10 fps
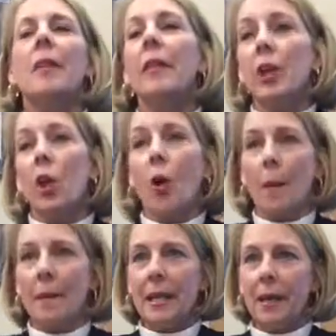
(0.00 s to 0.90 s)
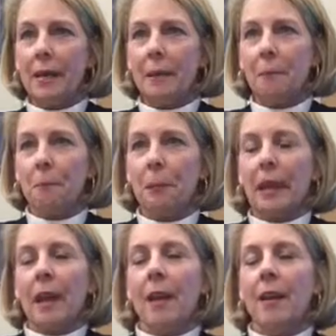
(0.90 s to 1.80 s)
Than there are men.
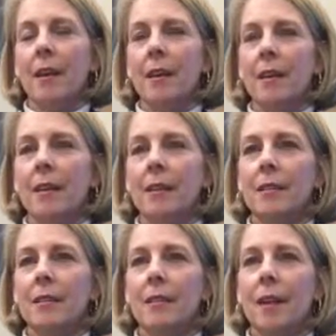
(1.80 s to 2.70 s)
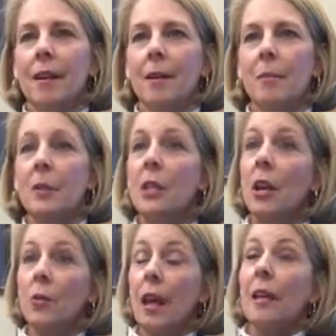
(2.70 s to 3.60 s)
And
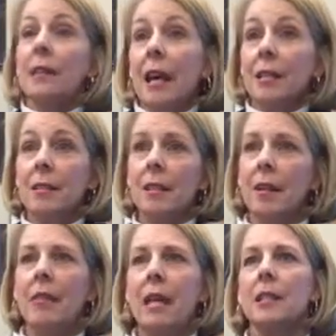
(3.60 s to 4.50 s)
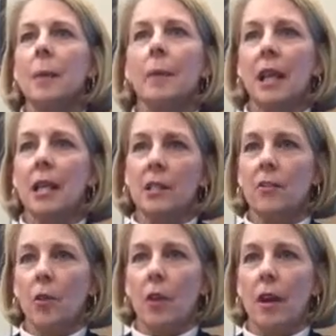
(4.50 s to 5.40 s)
so that's a plus
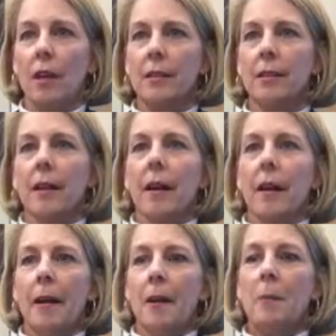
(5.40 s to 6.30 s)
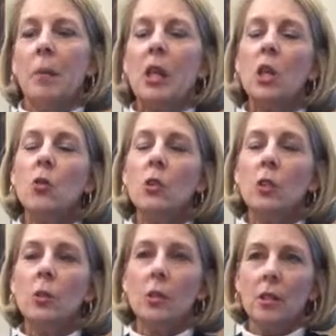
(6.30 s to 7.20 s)
for us. You
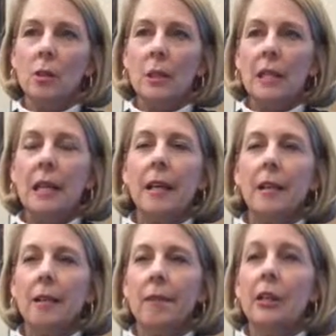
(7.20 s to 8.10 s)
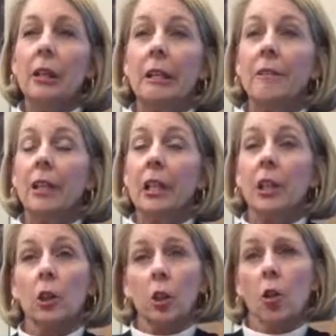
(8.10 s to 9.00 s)
do still see in the very,
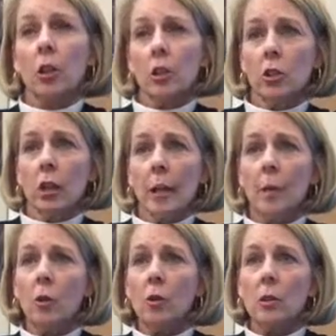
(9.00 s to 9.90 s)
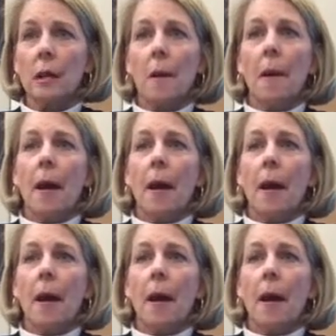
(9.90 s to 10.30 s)
very large chambers